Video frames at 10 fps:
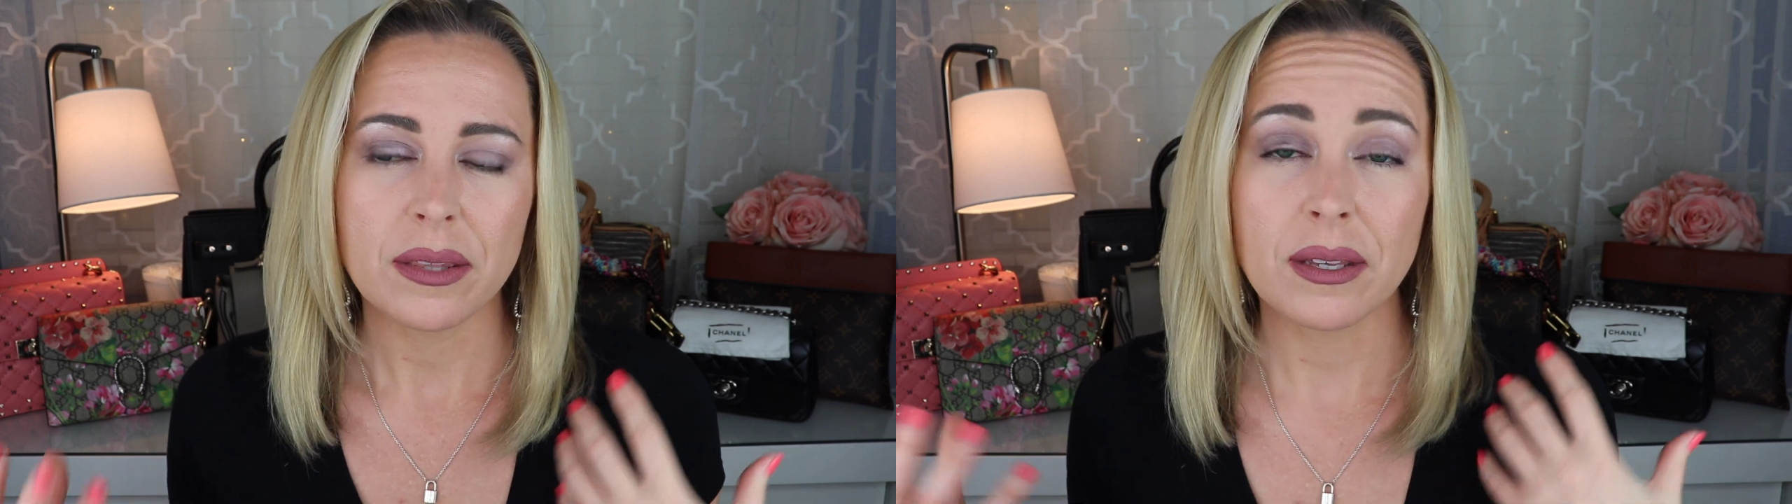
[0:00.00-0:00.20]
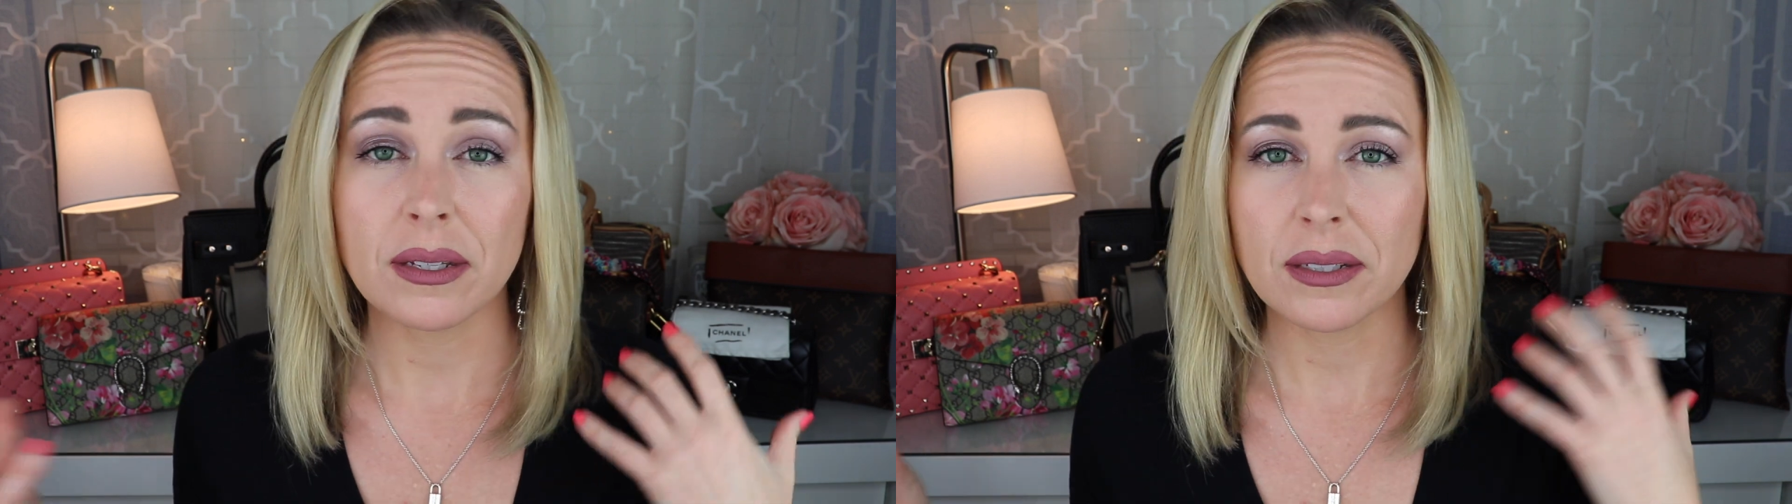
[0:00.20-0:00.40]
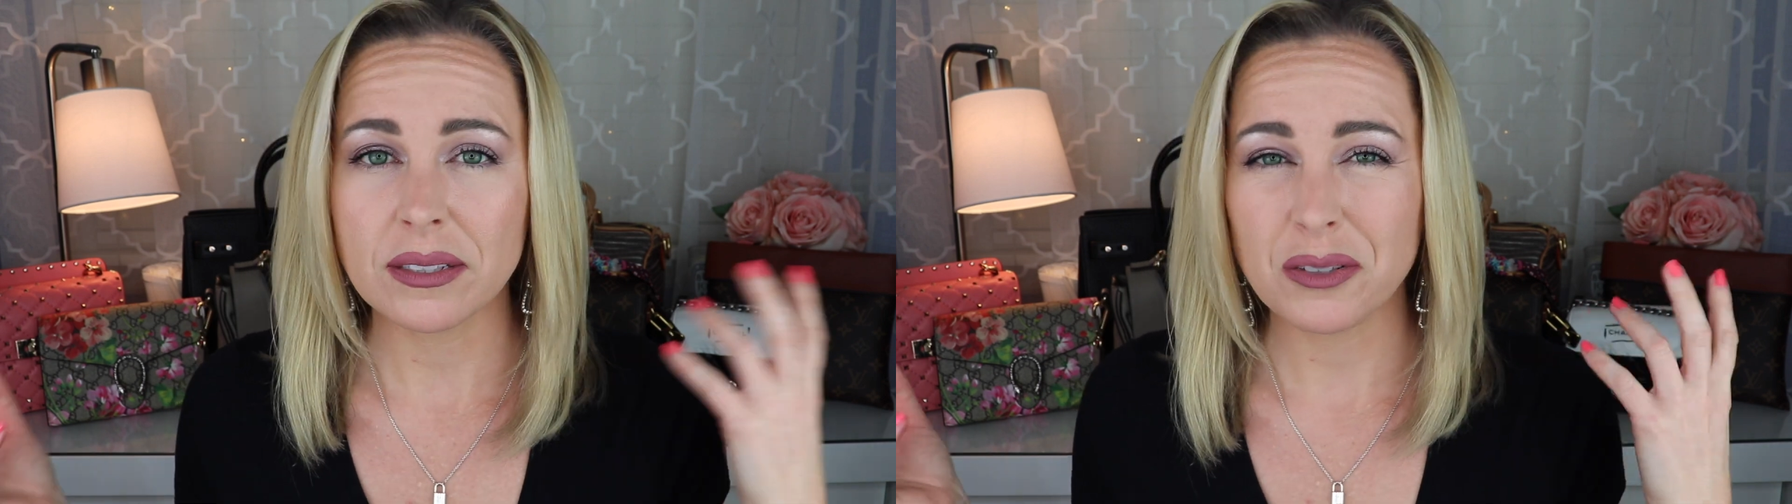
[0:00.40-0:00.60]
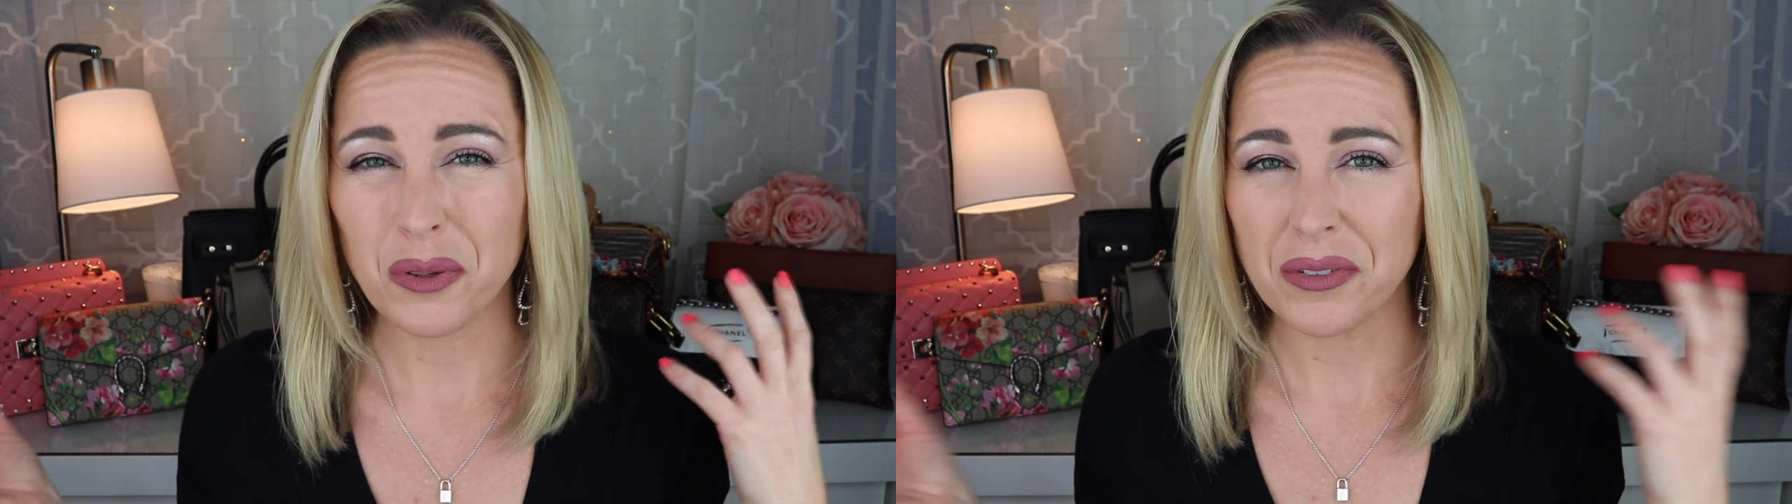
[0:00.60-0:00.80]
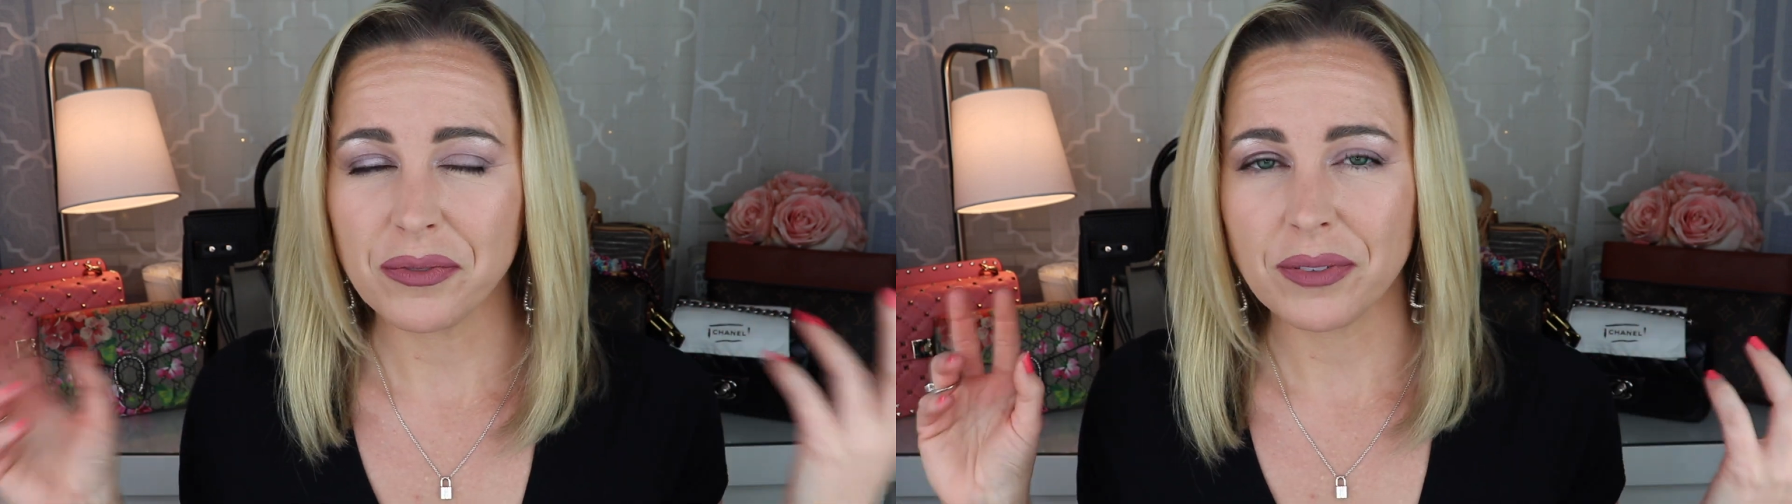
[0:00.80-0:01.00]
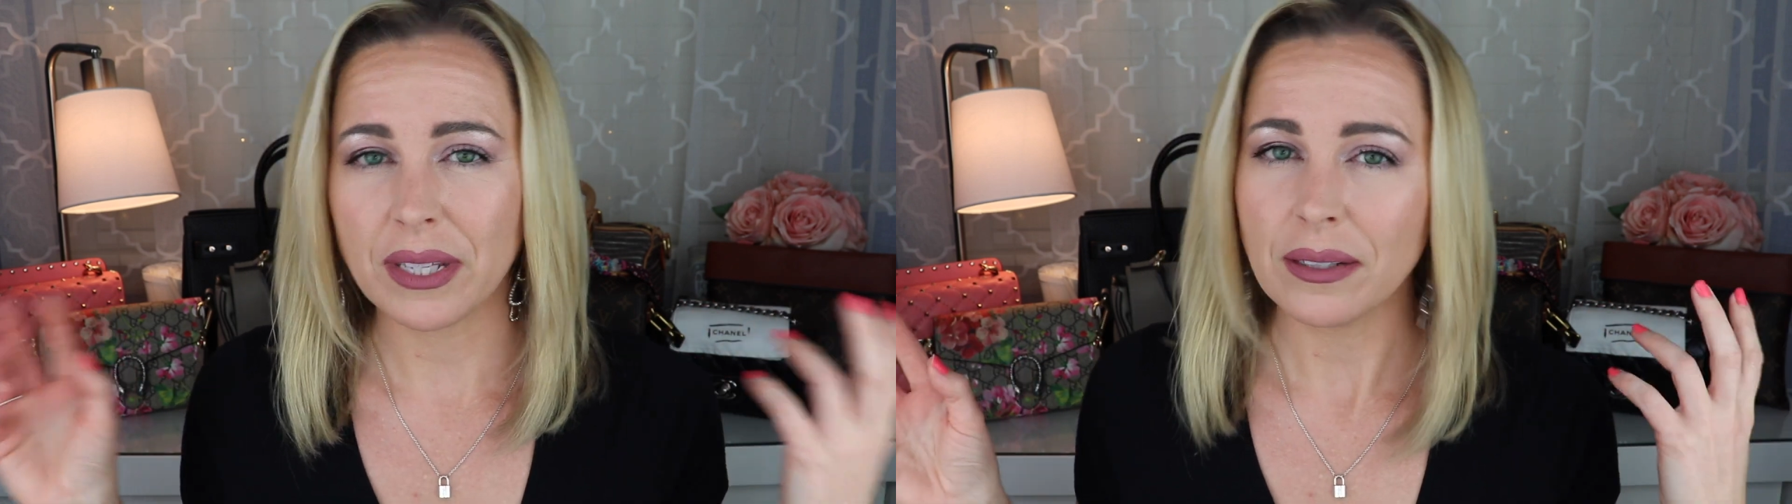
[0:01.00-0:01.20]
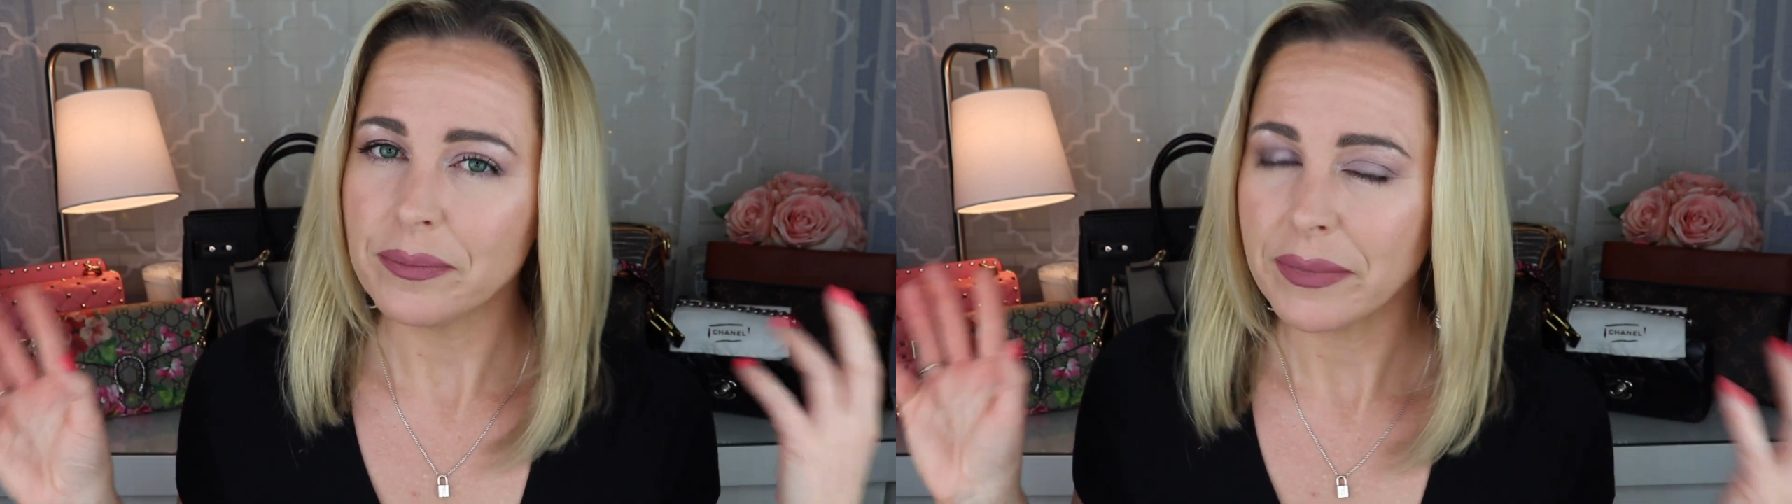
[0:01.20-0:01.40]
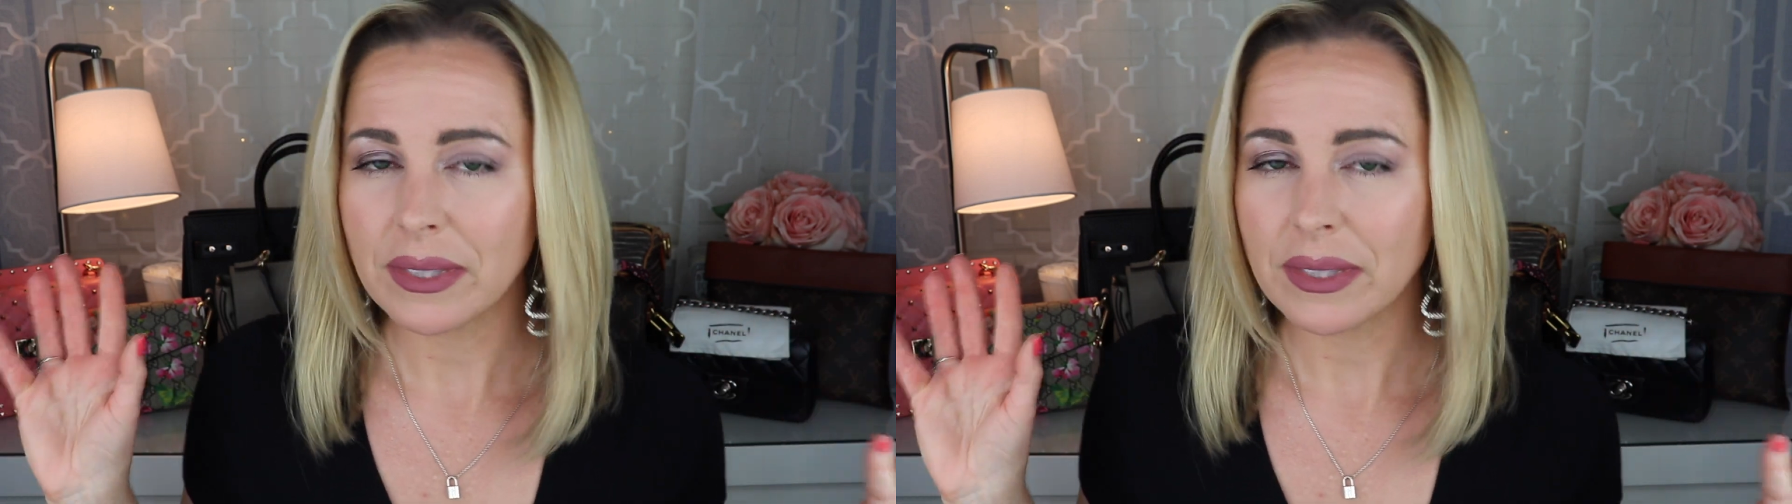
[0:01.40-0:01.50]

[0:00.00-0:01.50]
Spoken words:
the sort of like